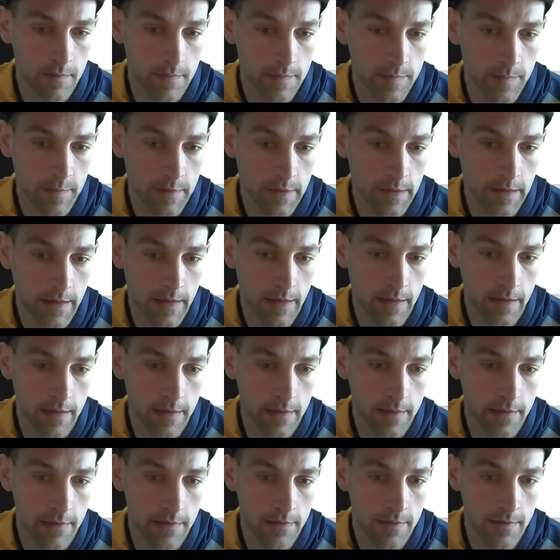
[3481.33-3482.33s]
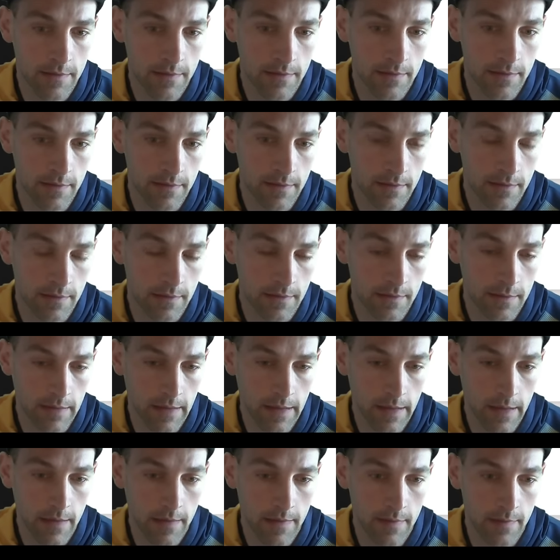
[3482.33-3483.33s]
Play
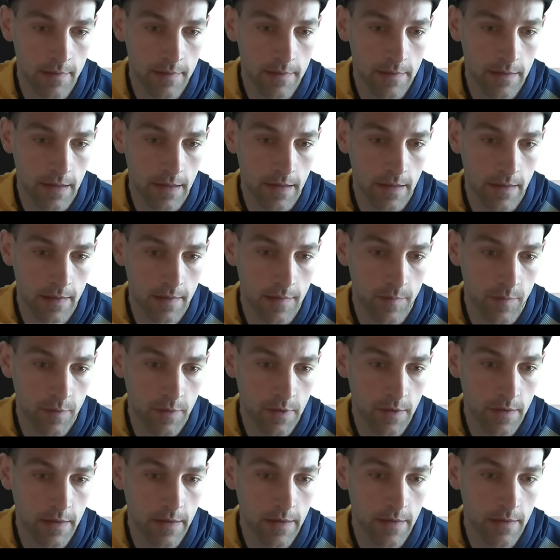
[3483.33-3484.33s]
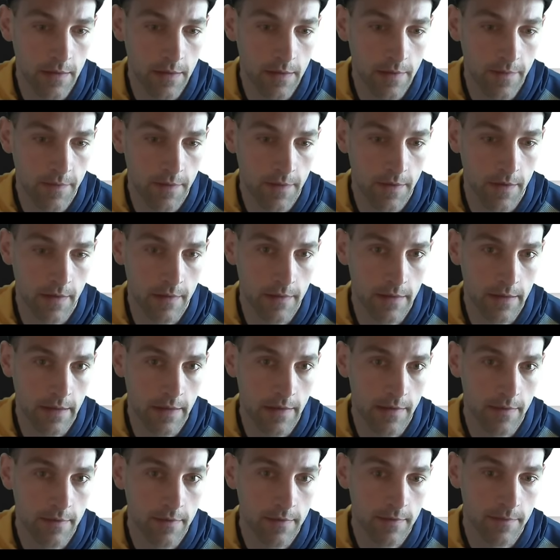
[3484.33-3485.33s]
land and preordain looking for another
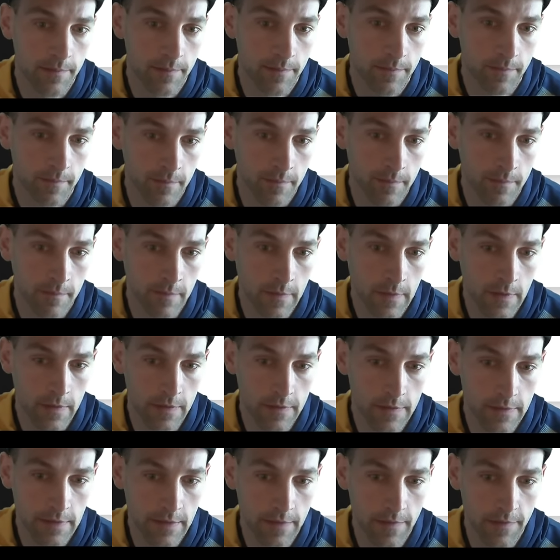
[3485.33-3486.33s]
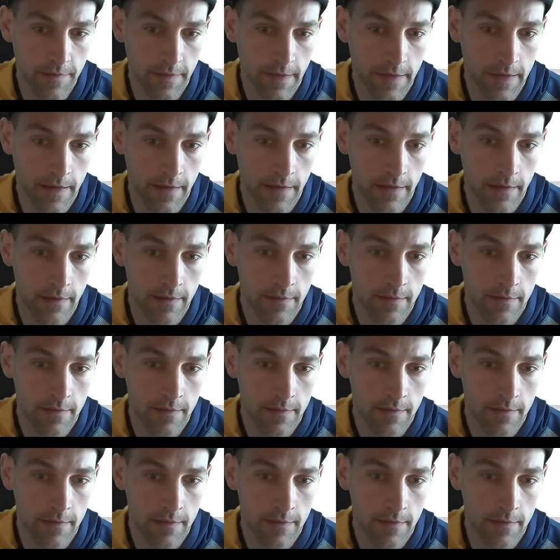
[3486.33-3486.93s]
land. Didn't find any.